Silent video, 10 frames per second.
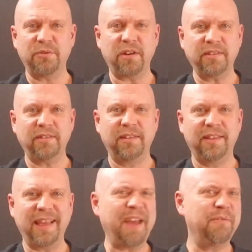trust
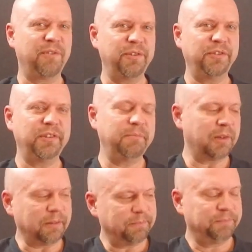that version,
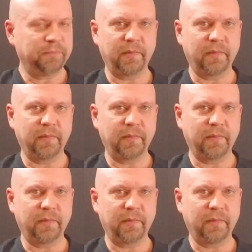but